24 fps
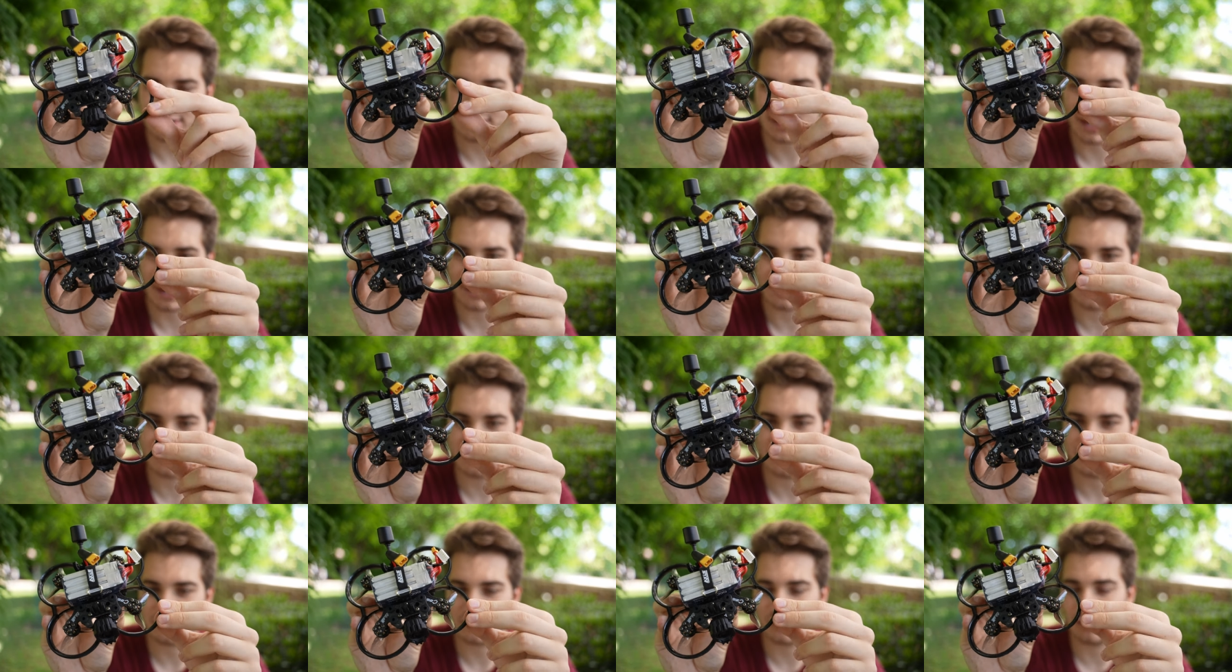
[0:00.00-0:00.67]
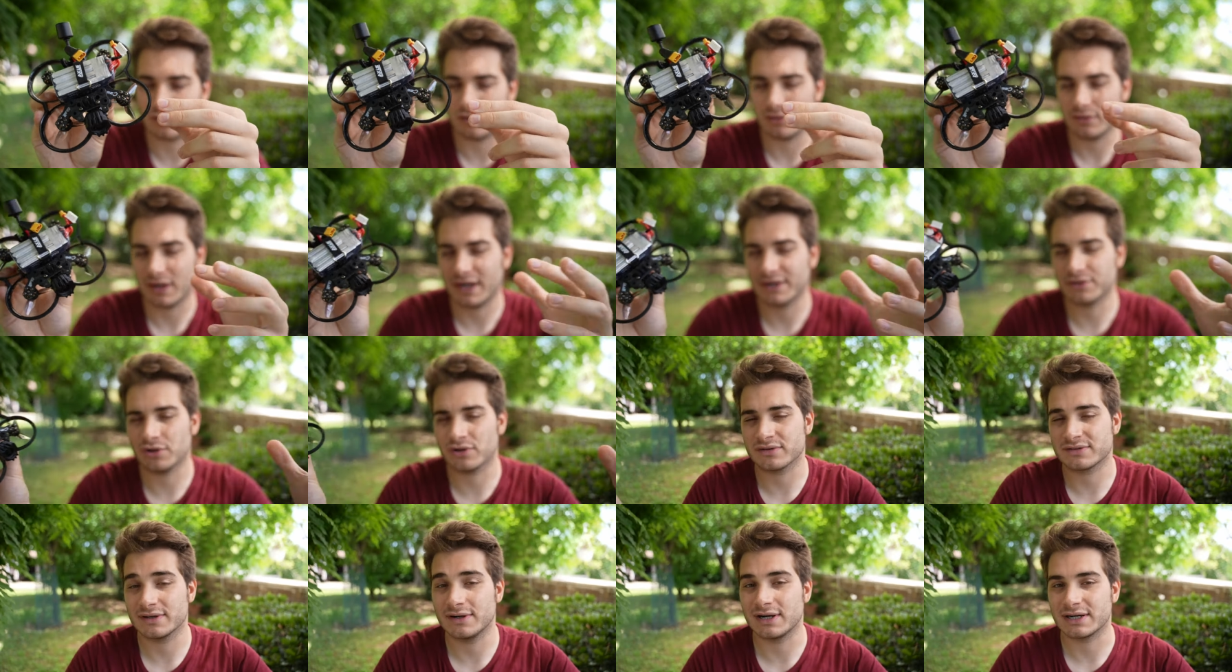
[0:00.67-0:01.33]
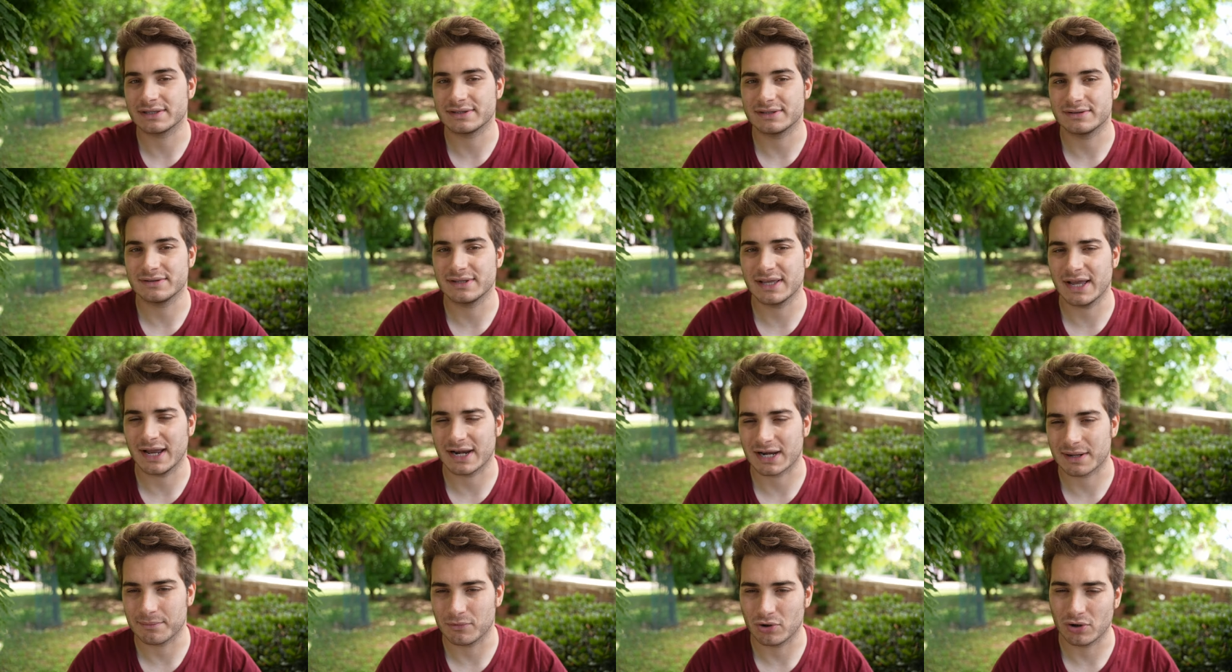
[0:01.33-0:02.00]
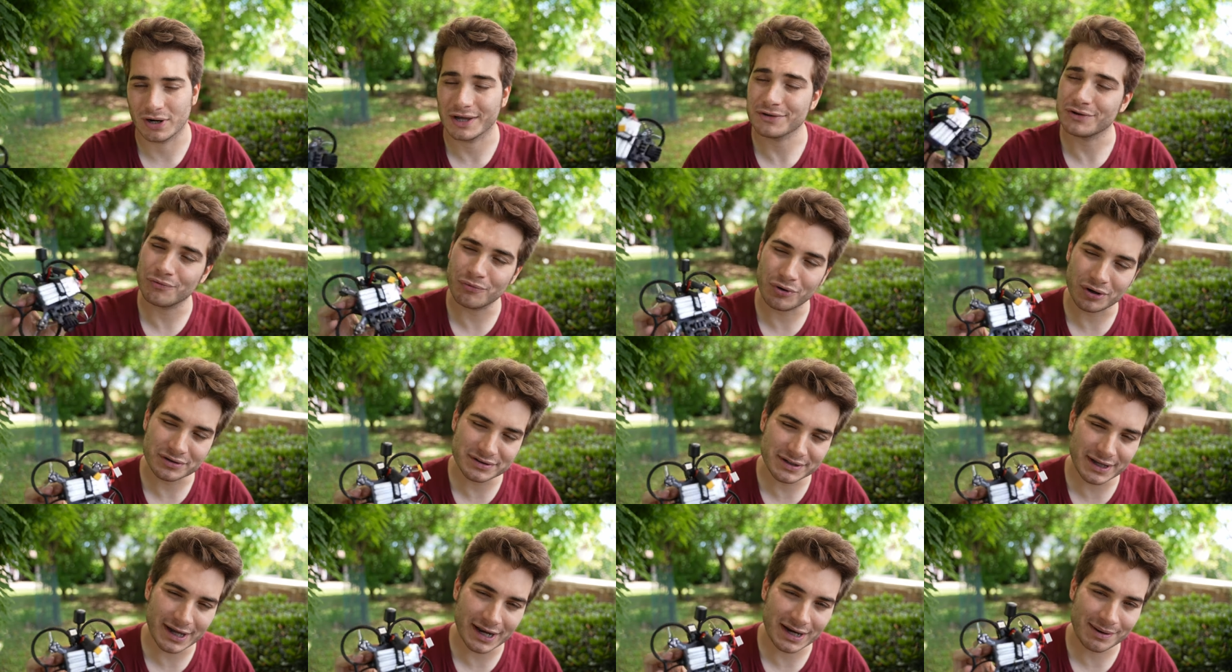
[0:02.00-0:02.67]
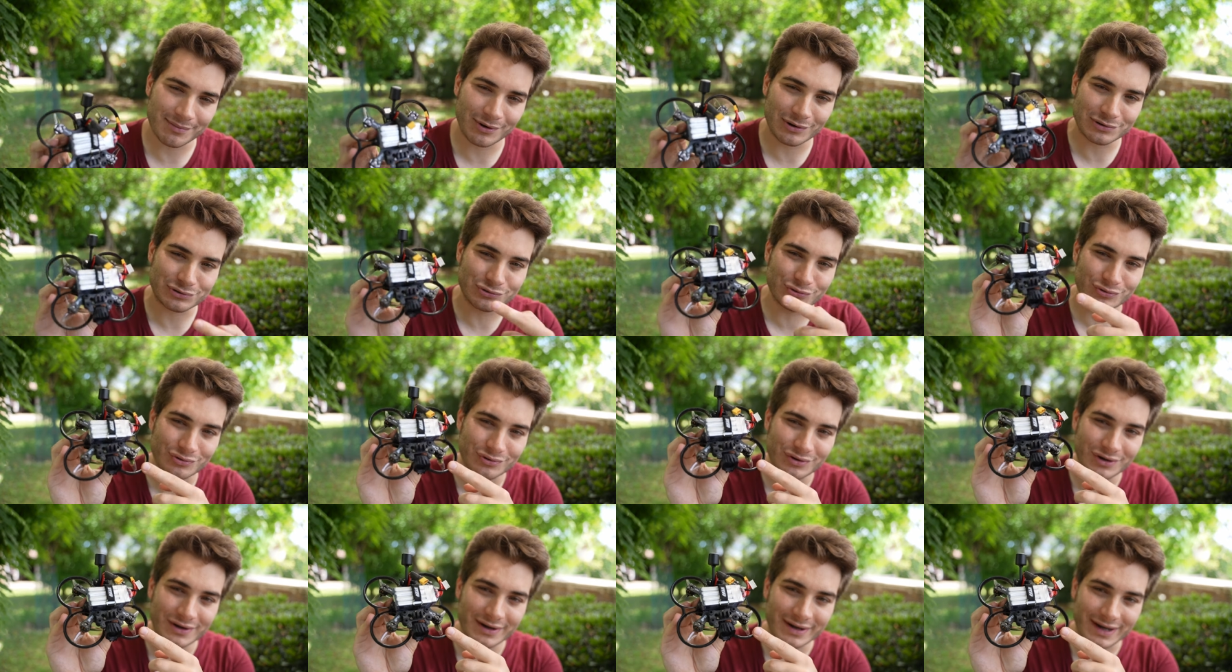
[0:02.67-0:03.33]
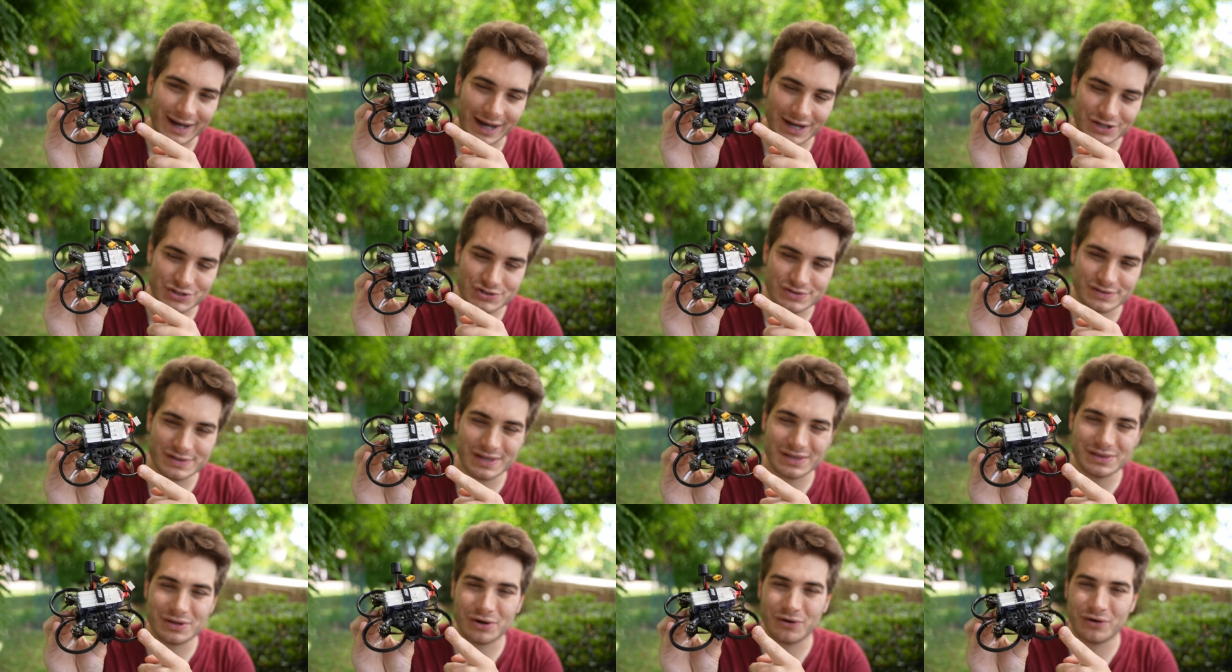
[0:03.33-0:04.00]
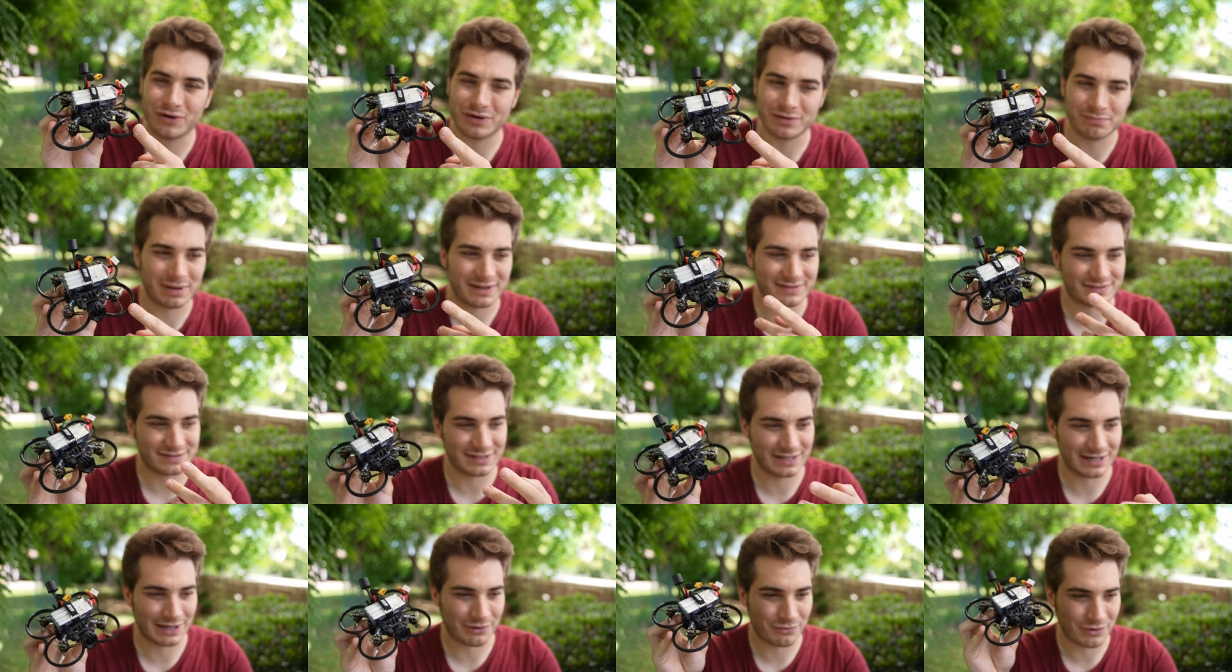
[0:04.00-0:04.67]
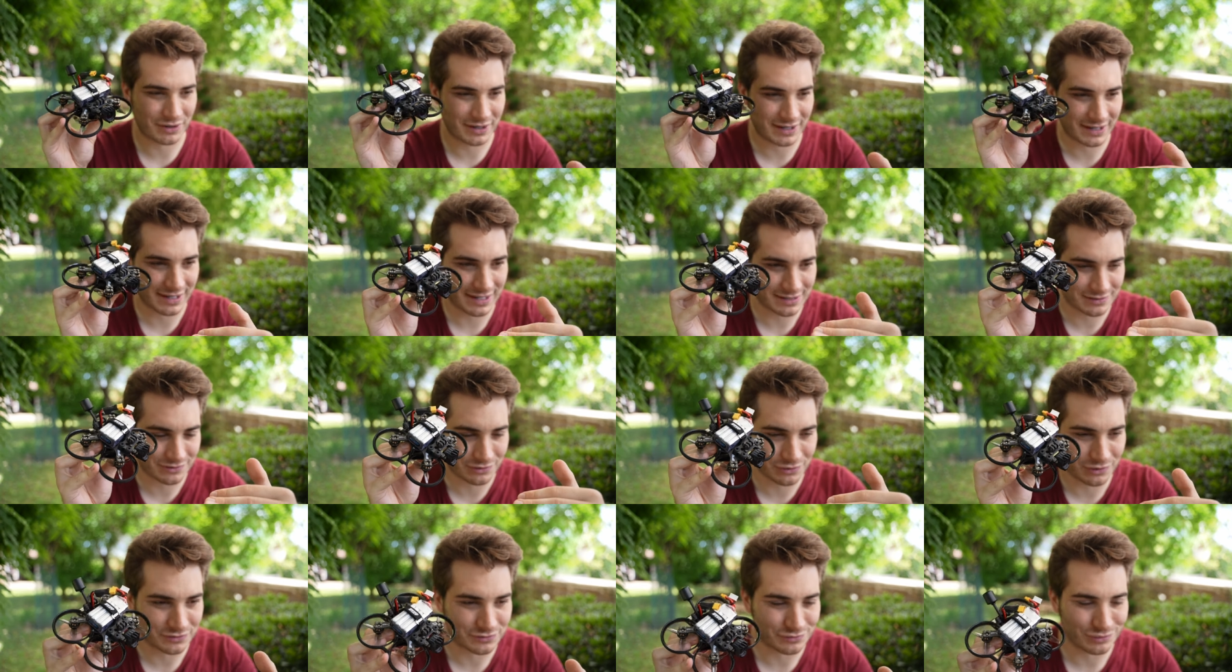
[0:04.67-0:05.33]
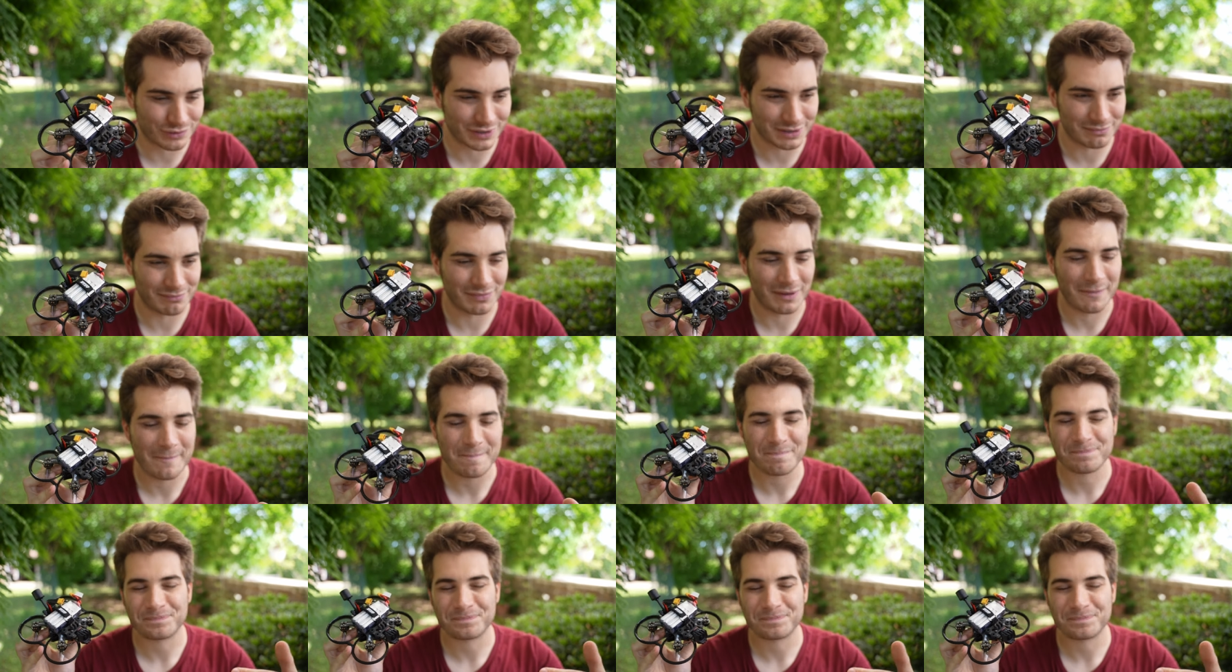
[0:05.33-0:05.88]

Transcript: ducts so I don't hurt the animal. I don't want the animal to catch the drone but still I want to get close to him.